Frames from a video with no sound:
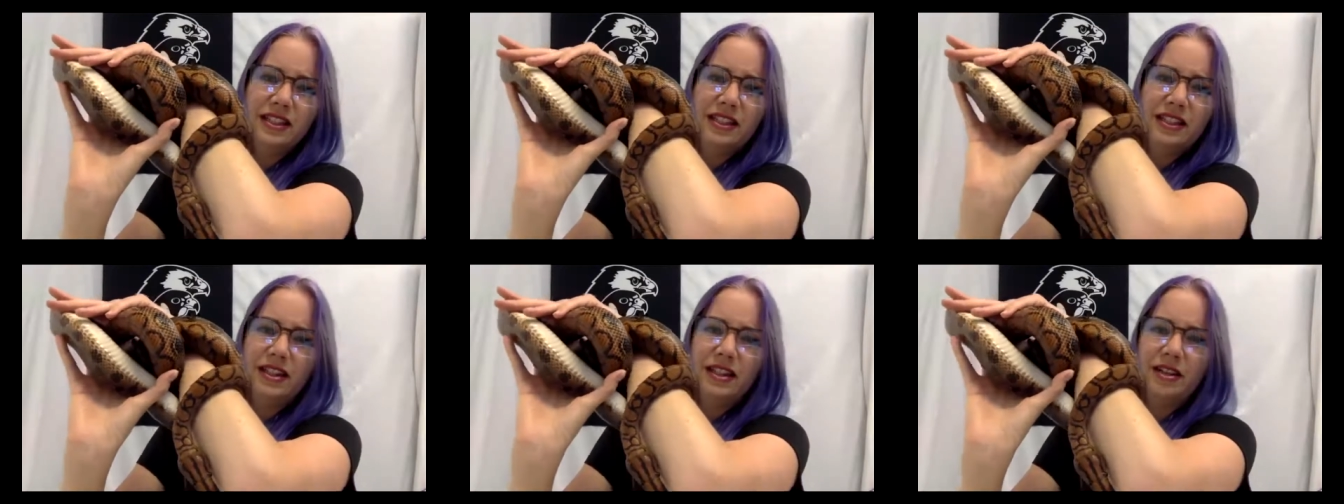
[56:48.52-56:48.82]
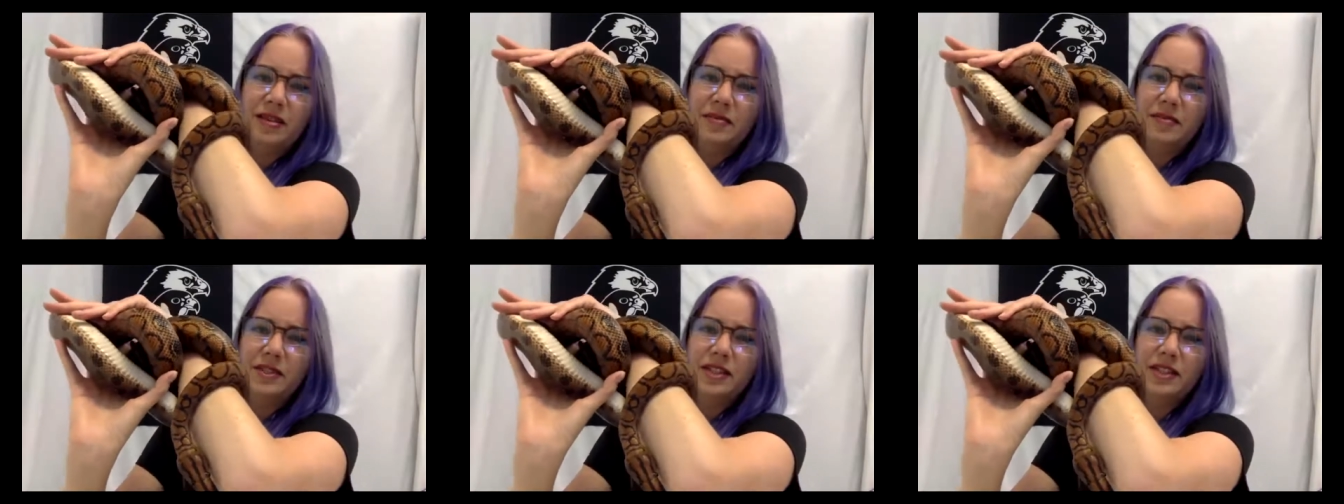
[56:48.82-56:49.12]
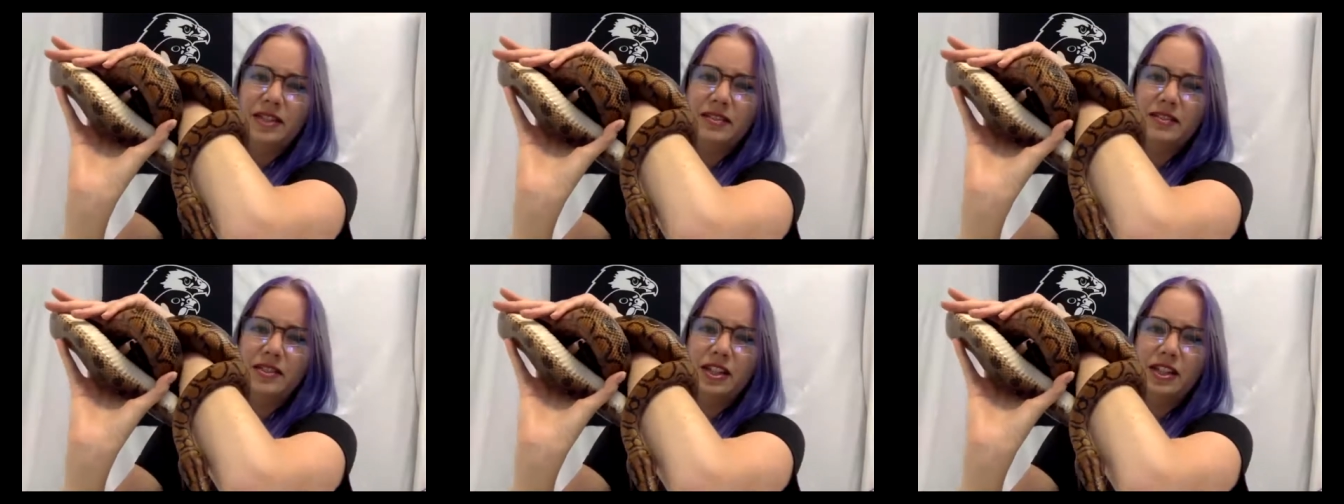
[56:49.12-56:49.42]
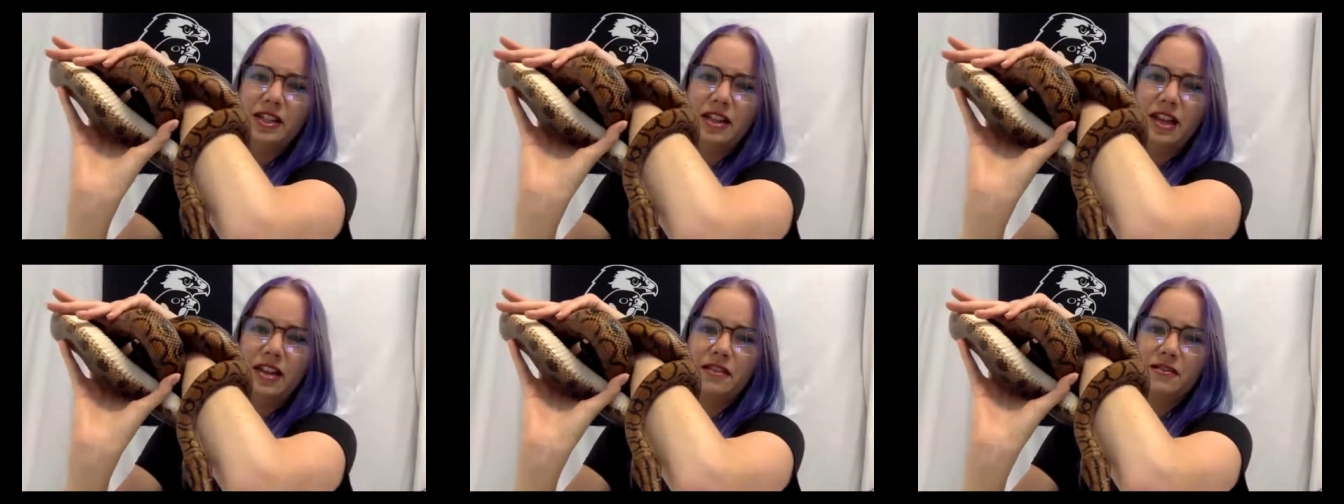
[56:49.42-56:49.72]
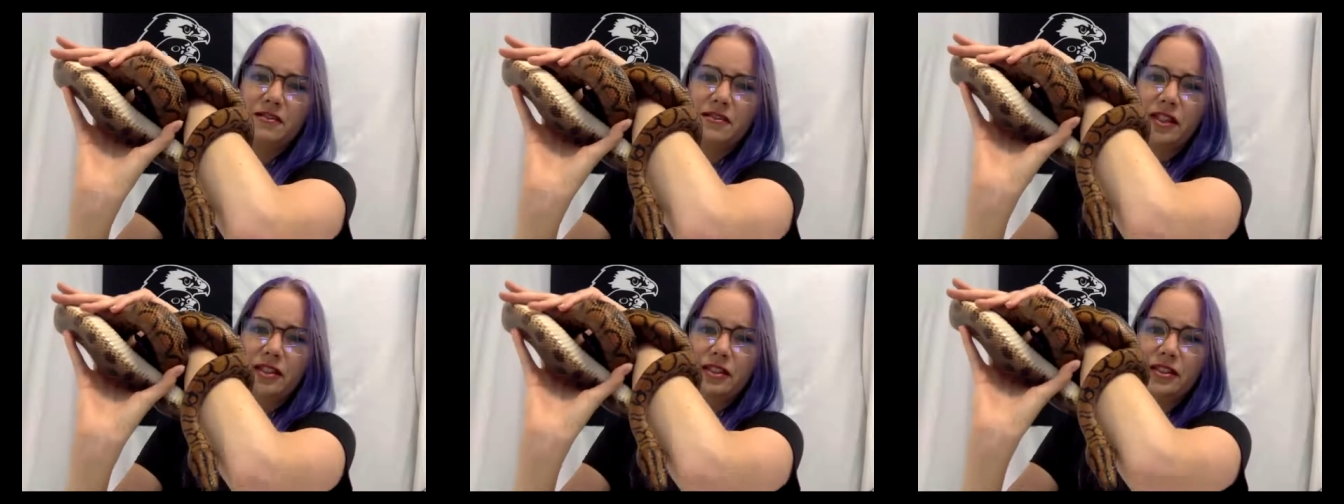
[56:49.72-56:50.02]
um, really not
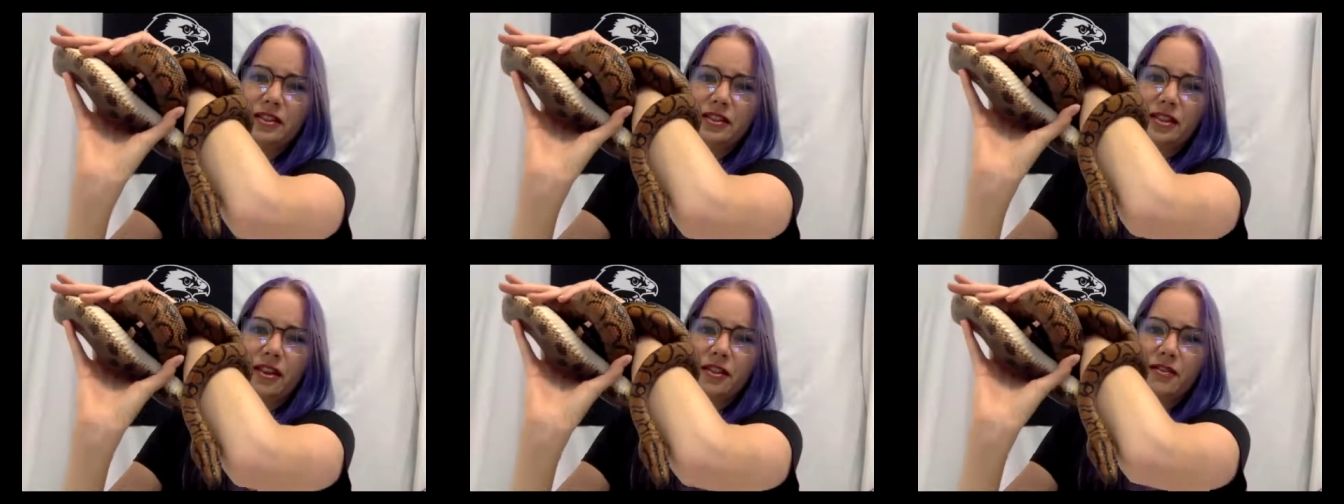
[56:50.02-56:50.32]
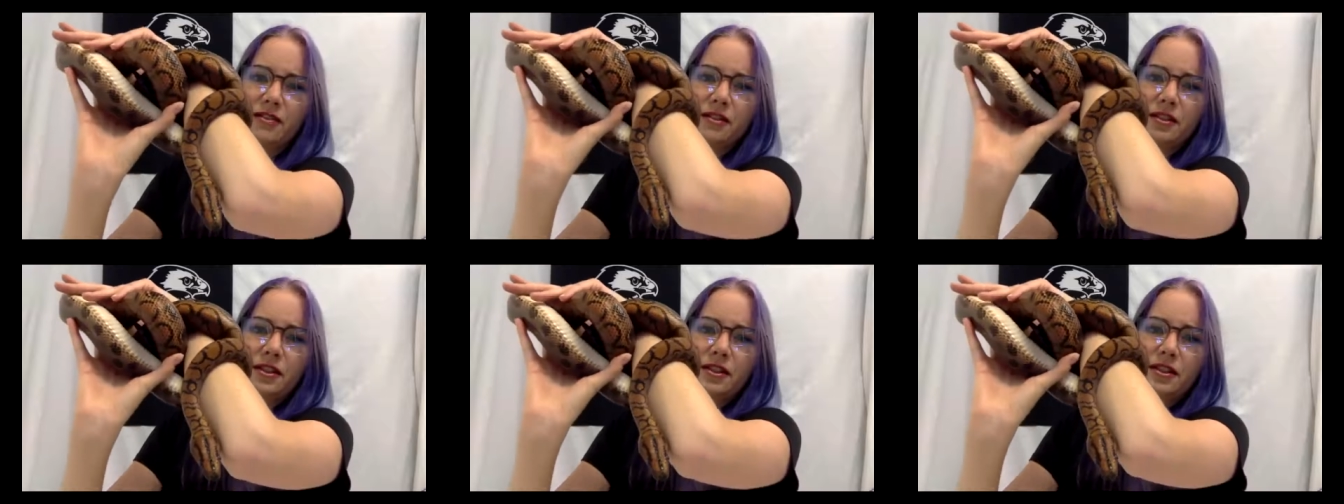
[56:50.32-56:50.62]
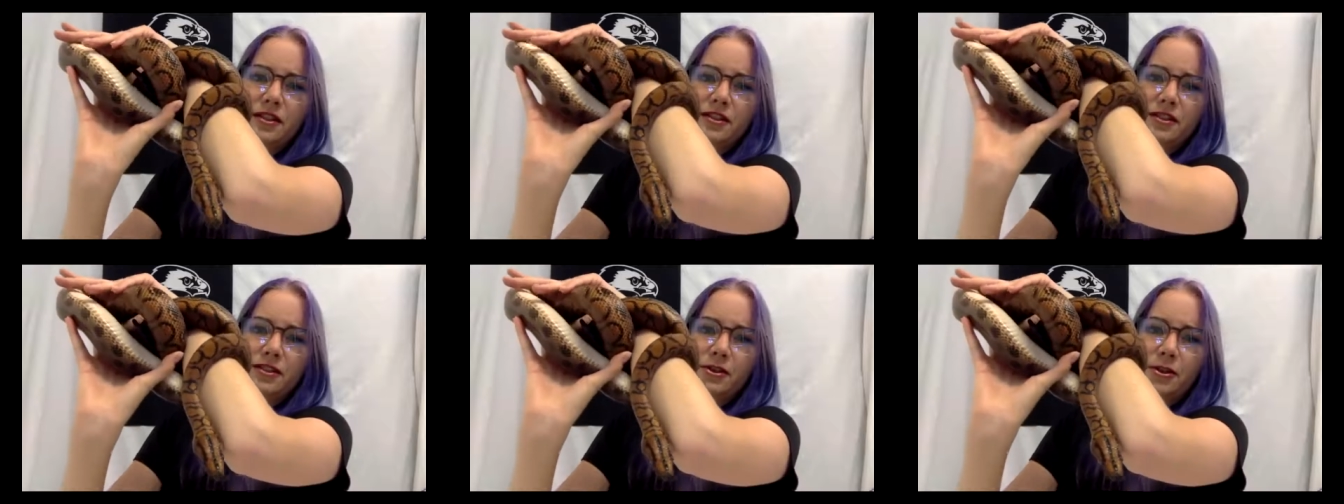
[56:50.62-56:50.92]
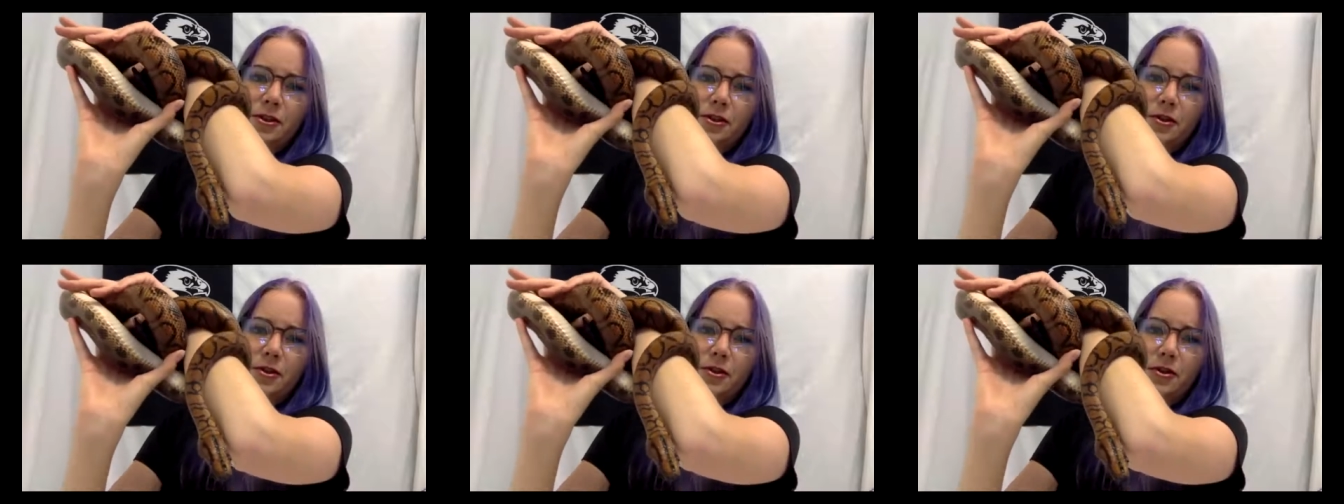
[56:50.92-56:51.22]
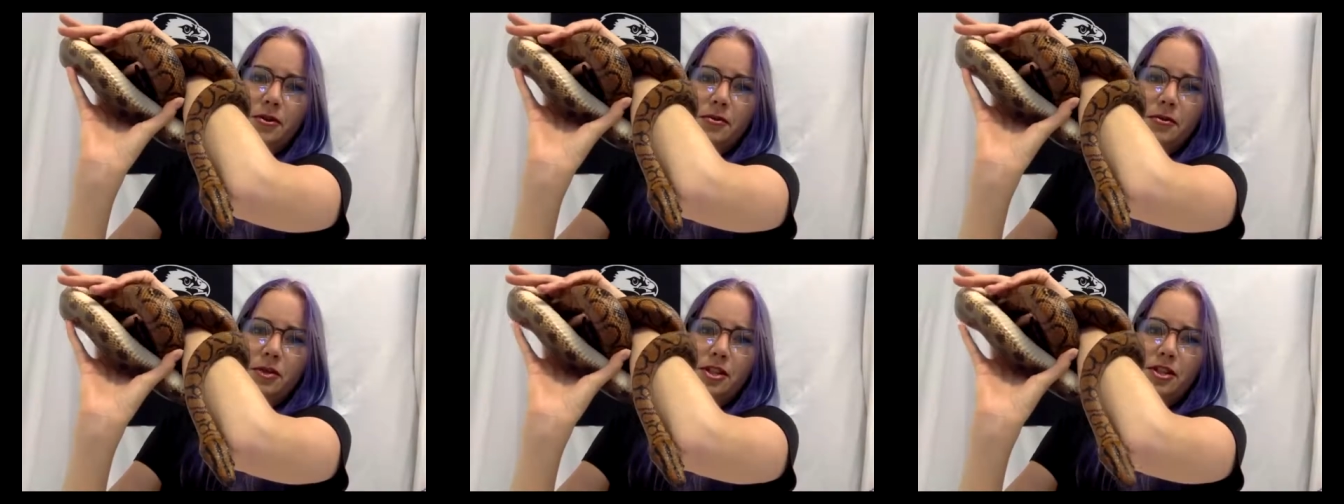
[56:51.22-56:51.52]
fun stuff.
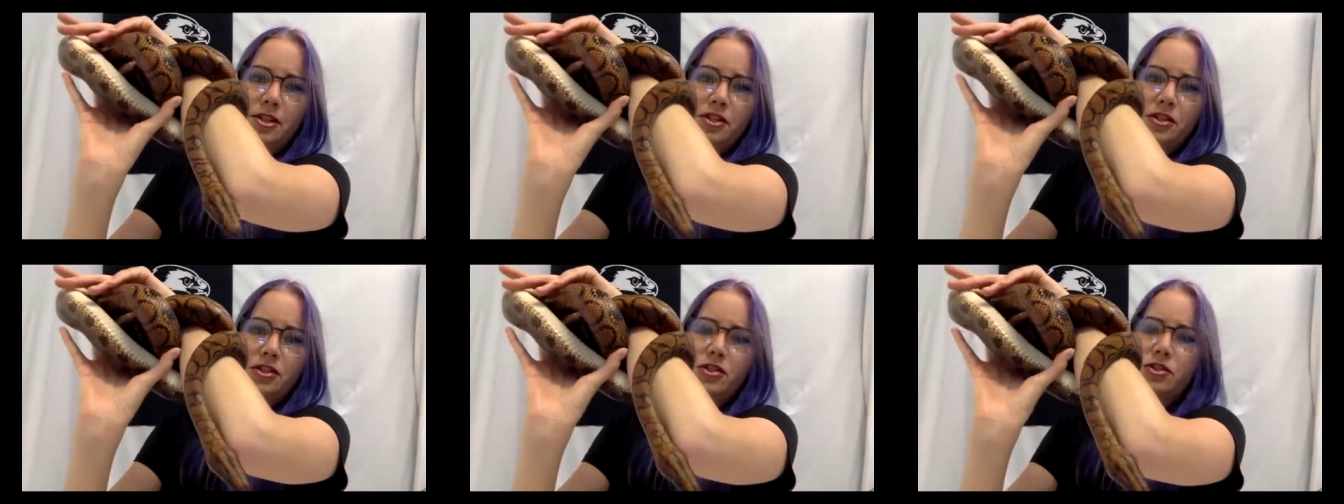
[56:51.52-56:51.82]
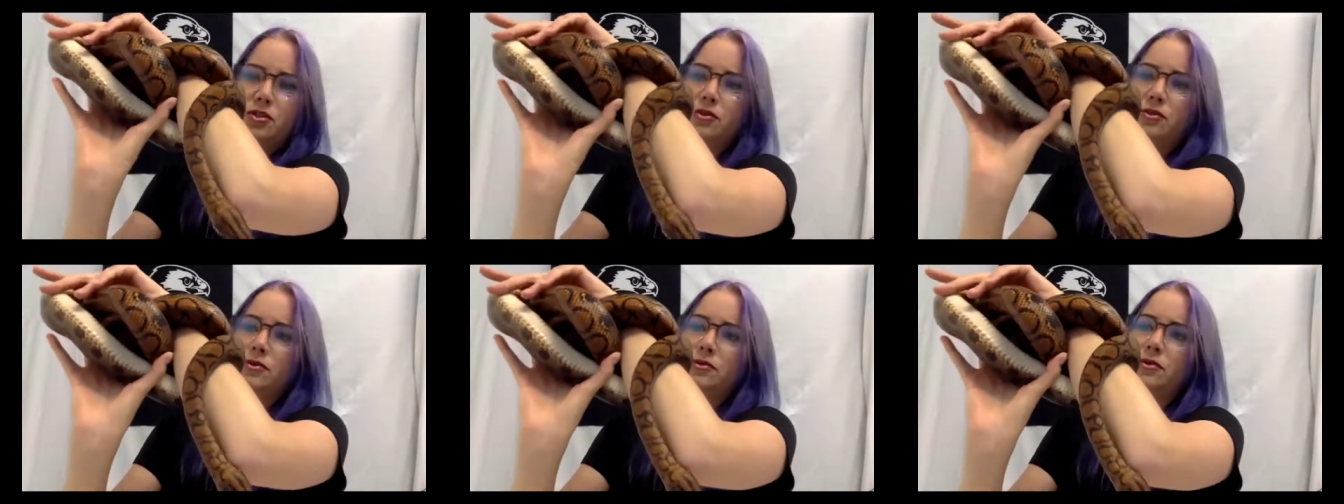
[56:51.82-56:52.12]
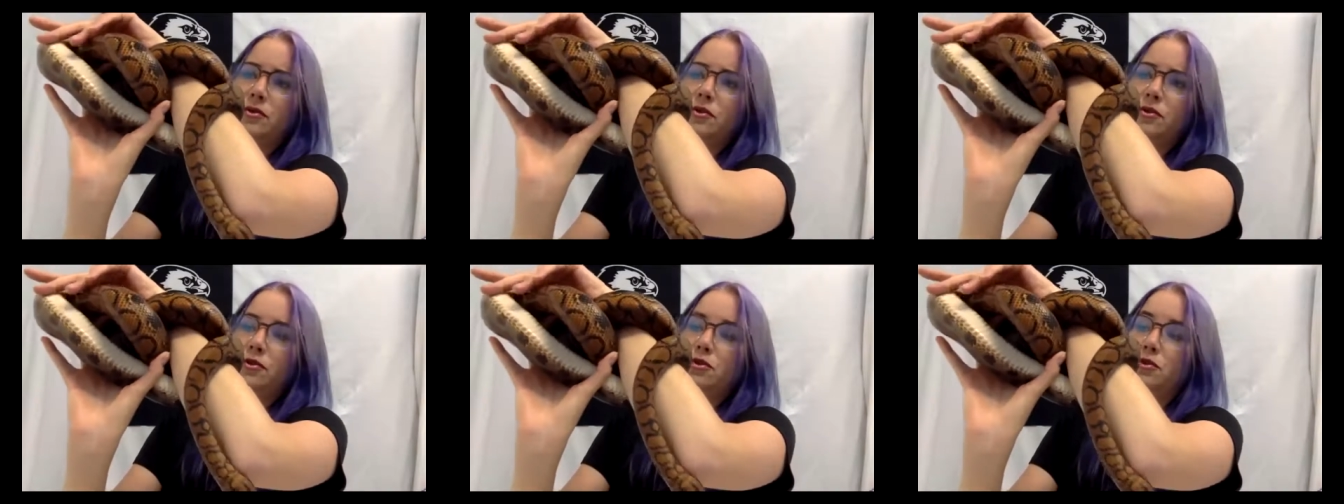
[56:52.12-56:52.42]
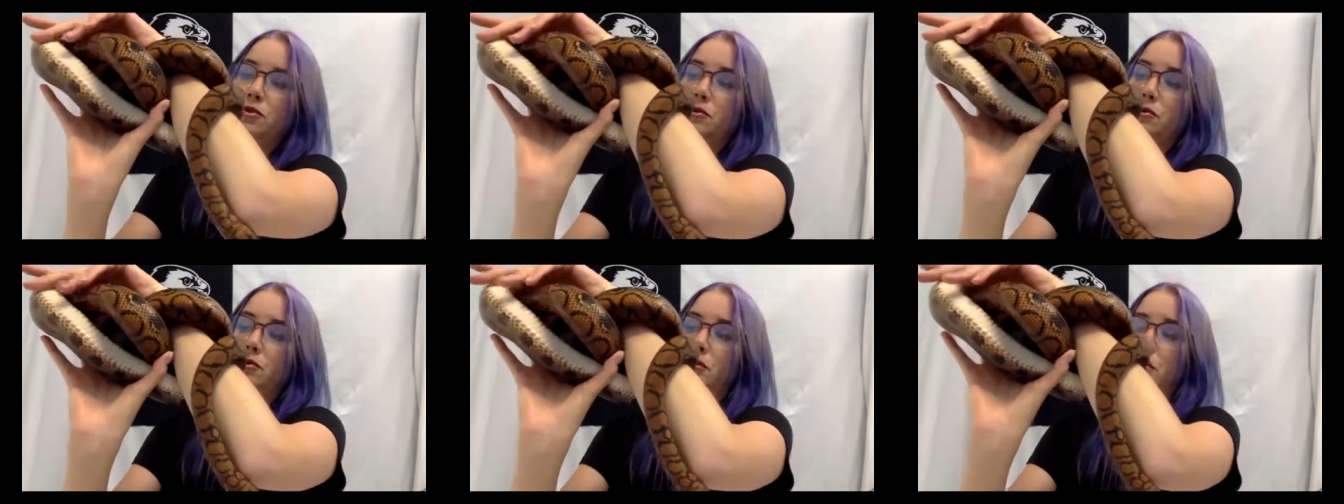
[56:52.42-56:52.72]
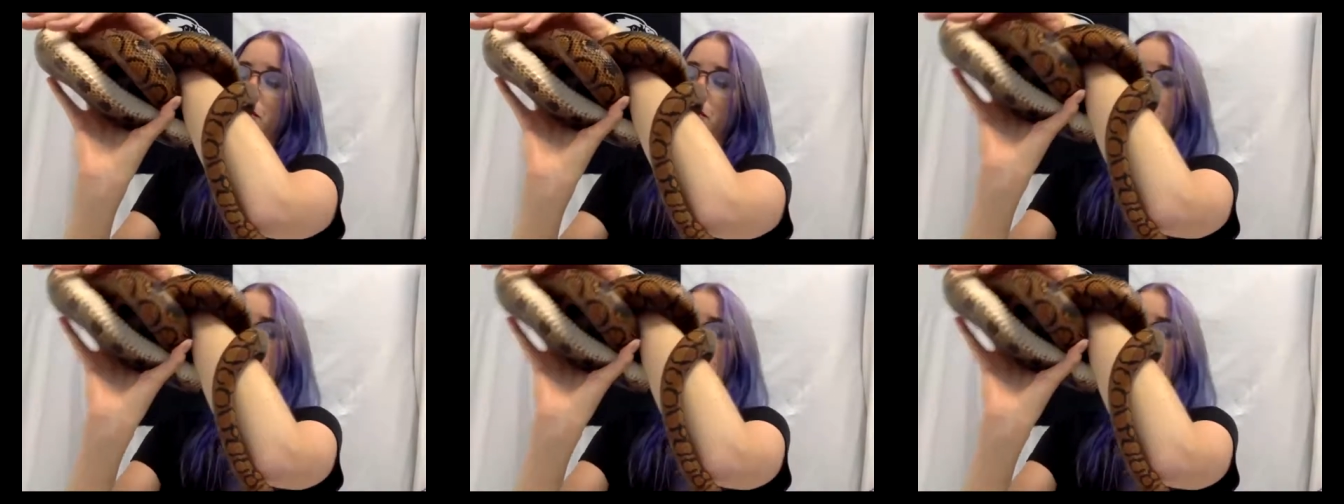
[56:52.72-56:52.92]
So we just choose to